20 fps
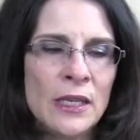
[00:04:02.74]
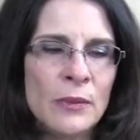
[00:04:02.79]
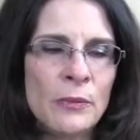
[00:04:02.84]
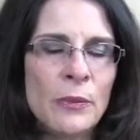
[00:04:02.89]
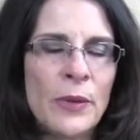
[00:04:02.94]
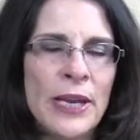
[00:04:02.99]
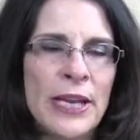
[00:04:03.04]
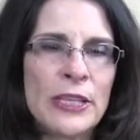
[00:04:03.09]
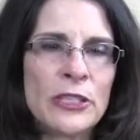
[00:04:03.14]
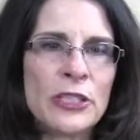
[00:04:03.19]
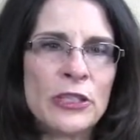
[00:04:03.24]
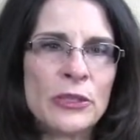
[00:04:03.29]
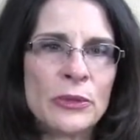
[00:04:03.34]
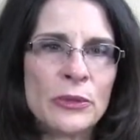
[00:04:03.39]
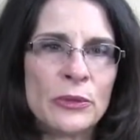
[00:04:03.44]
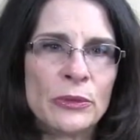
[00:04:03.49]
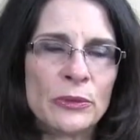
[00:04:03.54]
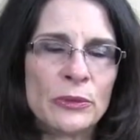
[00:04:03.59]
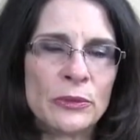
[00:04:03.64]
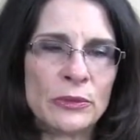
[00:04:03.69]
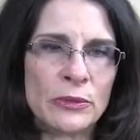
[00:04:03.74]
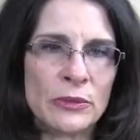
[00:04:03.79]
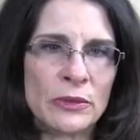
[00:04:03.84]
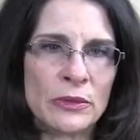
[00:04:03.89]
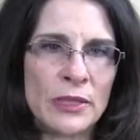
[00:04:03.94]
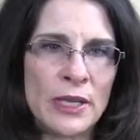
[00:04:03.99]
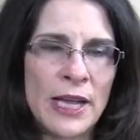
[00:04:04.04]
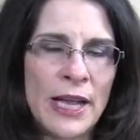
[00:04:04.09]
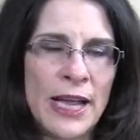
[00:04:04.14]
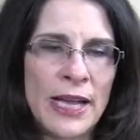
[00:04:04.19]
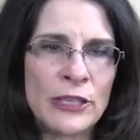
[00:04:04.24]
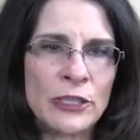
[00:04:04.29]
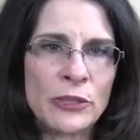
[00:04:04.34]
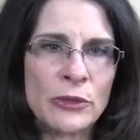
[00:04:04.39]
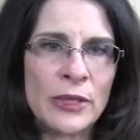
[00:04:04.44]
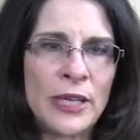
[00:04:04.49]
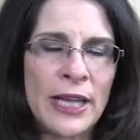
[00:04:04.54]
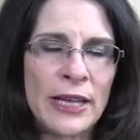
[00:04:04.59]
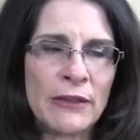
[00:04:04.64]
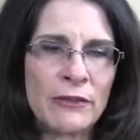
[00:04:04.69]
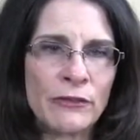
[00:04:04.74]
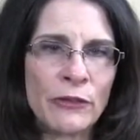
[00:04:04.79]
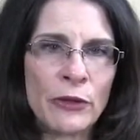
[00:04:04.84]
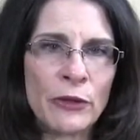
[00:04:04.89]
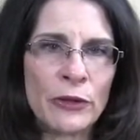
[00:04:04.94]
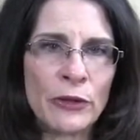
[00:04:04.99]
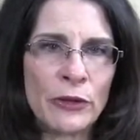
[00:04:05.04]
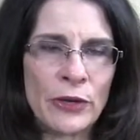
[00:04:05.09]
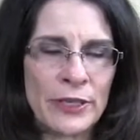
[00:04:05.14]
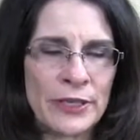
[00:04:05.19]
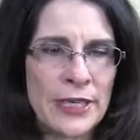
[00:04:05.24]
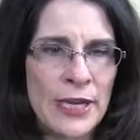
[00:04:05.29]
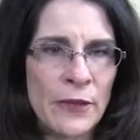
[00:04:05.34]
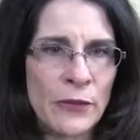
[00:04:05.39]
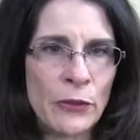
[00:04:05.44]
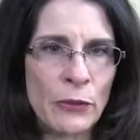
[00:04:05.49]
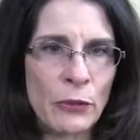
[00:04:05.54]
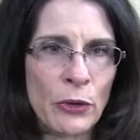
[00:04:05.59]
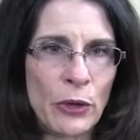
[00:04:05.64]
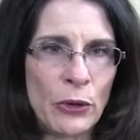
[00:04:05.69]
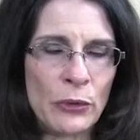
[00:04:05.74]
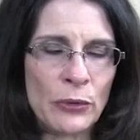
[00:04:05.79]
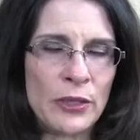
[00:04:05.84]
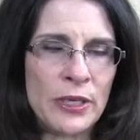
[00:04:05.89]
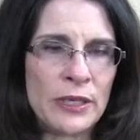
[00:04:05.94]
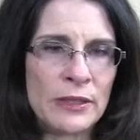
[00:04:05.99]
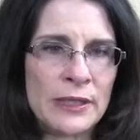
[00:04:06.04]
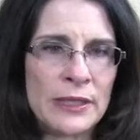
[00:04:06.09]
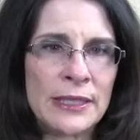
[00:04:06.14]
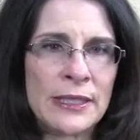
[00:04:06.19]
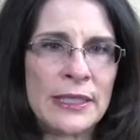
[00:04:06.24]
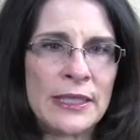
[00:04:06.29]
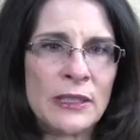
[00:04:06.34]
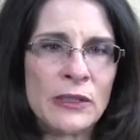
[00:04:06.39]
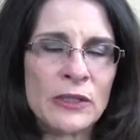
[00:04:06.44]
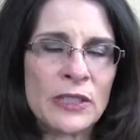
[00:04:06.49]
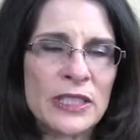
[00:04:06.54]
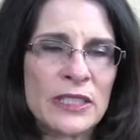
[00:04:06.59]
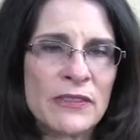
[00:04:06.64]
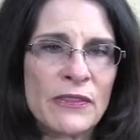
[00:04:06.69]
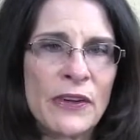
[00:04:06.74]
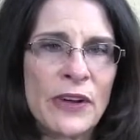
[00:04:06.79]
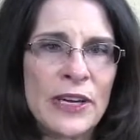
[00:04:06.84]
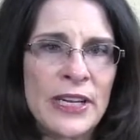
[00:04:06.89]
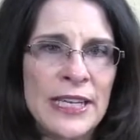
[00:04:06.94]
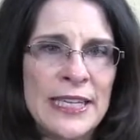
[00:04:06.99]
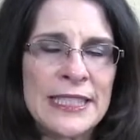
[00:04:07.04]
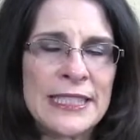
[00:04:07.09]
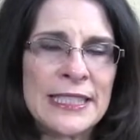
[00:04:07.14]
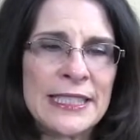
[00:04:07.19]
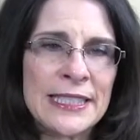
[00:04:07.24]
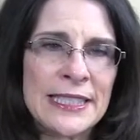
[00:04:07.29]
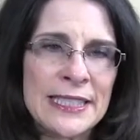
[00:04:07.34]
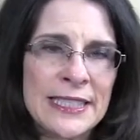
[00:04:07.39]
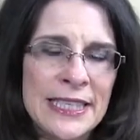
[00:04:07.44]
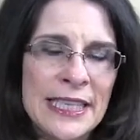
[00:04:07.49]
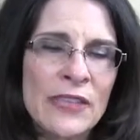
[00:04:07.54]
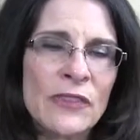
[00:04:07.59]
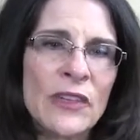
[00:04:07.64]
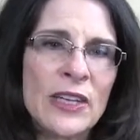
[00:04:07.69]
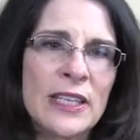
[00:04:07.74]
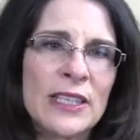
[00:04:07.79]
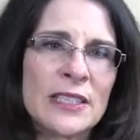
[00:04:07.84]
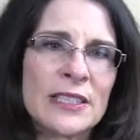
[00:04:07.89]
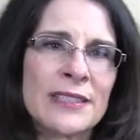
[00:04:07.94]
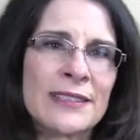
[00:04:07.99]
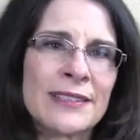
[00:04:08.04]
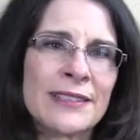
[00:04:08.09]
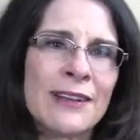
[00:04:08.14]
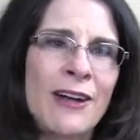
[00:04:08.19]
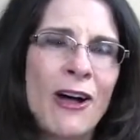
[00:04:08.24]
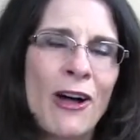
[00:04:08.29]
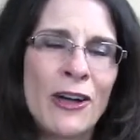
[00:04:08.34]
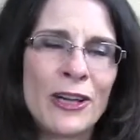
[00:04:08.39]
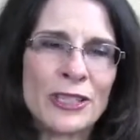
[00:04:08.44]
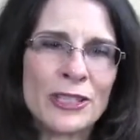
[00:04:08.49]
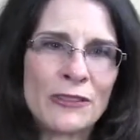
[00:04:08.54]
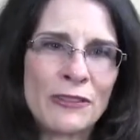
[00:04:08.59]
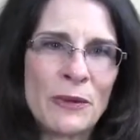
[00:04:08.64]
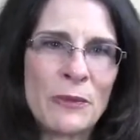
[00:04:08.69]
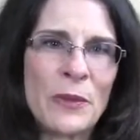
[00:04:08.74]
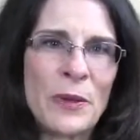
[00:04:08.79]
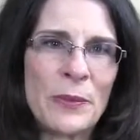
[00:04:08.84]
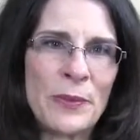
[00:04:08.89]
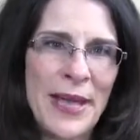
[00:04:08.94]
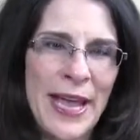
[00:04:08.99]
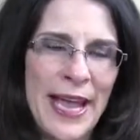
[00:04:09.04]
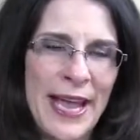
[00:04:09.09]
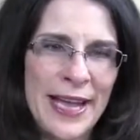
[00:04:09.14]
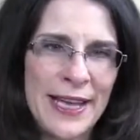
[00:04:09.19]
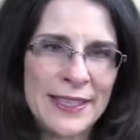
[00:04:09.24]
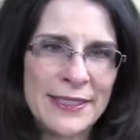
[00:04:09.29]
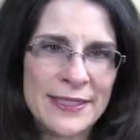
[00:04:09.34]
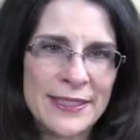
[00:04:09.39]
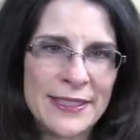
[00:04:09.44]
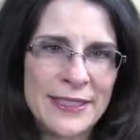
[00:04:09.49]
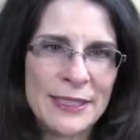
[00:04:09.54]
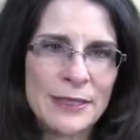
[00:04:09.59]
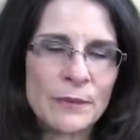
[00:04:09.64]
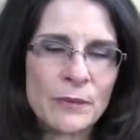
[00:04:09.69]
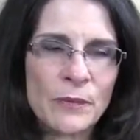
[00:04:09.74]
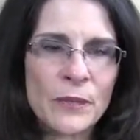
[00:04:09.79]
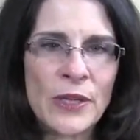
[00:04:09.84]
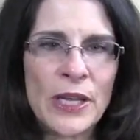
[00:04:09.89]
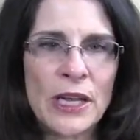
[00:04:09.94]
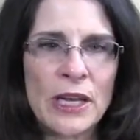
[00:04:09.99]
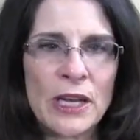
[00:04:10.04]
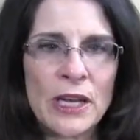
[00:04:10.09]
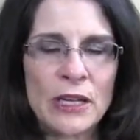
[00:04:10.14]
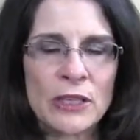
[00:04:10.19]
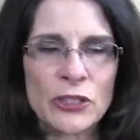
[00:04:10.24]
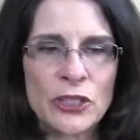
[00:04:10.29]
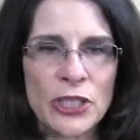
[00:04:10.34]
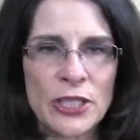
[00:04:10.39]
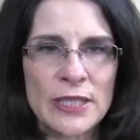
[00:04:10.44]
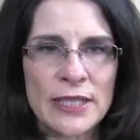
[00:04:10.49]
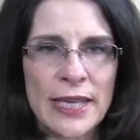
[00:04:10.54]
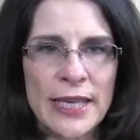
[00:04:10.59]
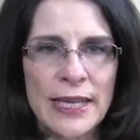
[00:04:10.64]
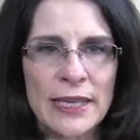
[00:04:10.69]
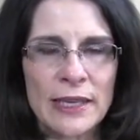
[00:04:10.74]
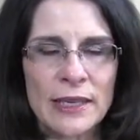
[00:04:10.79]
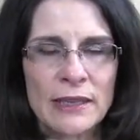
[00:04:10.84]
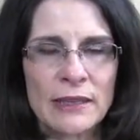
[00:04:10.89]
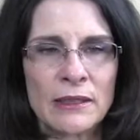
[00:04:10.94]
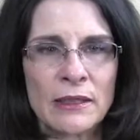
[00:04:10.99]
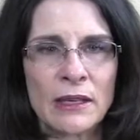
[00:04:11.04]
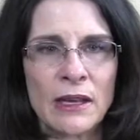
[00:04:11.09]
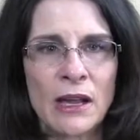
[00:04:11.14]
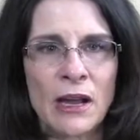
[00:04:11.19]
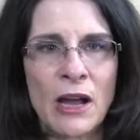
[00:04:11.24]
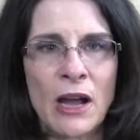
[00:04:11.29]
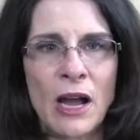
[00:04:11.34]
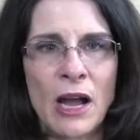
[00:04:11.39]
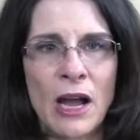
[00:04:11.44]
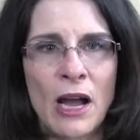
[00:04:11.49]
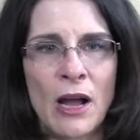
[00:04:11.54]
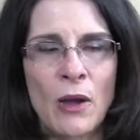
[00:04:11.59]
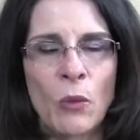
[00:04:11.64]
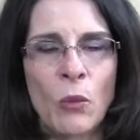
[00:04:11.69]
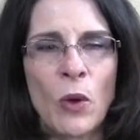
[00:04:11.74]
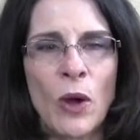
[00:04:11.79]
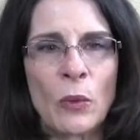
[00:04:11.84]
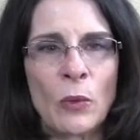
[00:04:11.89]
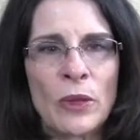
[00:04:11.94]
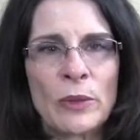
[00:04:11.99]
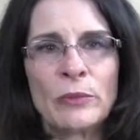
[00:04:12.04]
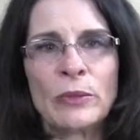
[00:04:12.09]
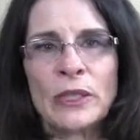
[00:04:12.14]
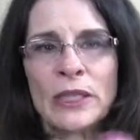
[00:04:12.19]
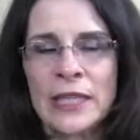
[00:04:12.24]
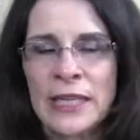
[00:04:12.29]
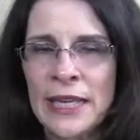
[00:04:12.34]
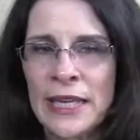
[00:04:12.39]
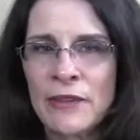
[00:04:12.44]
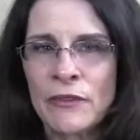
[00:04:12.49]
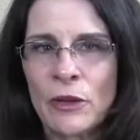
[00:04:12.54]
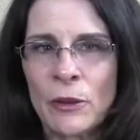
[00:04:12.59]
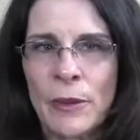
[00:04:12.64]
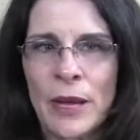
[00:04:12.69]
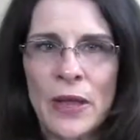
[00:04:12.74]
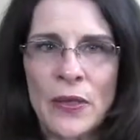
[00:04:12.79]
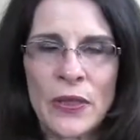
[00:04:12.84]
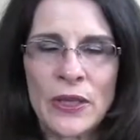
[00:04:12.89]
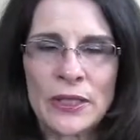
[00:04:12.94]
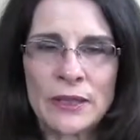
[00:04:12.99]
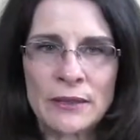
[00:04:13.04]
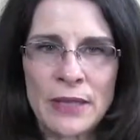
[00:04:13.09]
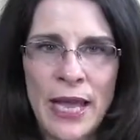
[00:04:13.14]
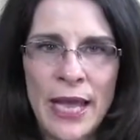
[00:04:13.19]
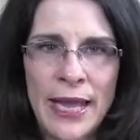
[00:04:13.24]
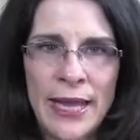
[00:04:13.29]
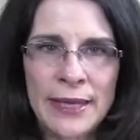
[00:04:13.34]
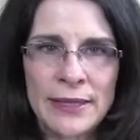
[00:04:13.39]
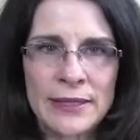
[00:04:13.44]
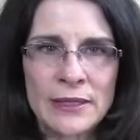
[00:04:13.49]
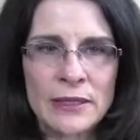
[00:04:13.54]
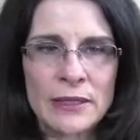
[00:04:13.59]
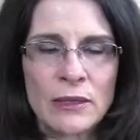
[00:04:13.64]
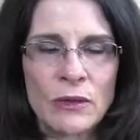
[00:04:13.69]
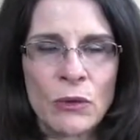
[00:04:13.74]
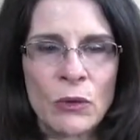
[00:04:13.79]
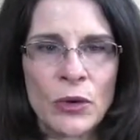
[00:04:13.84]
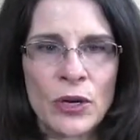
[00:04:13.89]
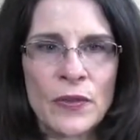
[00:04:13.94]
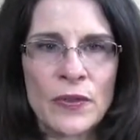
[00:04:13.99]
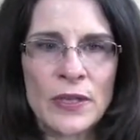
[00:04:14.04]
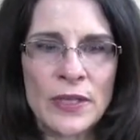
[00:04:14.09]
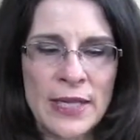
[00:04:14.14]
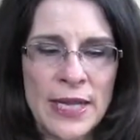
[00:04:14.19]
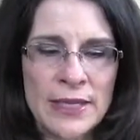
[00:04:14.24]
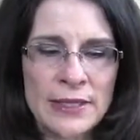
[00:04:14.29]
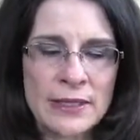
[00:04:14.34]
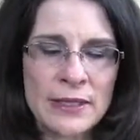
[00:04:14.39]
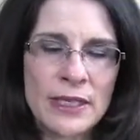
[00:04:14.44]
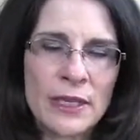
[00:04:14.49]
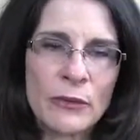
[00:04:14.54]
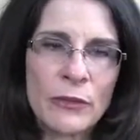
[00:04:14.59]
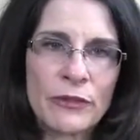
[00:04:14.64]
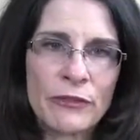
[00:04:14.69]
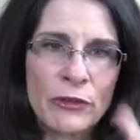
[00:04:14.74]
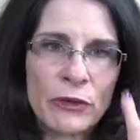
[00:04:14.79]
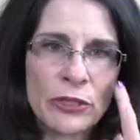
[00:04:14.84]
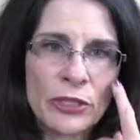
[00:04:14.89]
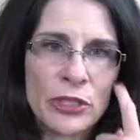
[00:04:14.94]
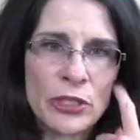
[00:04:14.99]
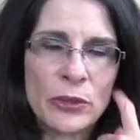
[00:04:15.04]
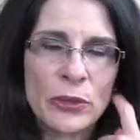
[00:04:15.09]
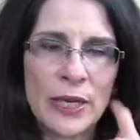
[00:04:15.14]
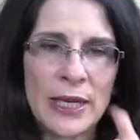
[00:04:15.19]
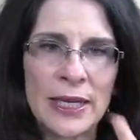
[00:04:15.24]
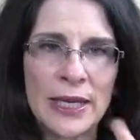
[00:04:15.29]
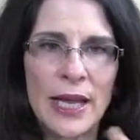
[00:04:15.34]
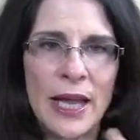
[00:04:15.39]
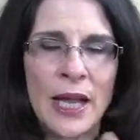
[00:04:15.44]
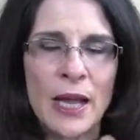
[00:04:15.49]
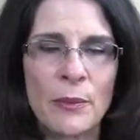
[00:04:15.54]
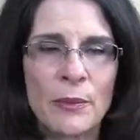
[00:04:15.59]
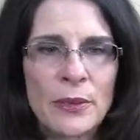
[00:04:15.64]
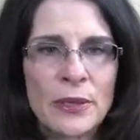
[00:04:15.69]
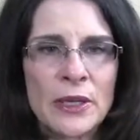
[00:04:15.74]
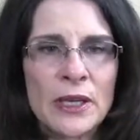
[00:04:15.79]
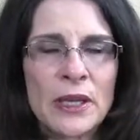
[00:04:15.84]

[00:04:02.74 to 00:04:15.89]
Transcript: But as you get further down the road, the guilt is very easy to see that it's caused from the past. Just like what we believe about the light, or in the lesson it refers to a cup,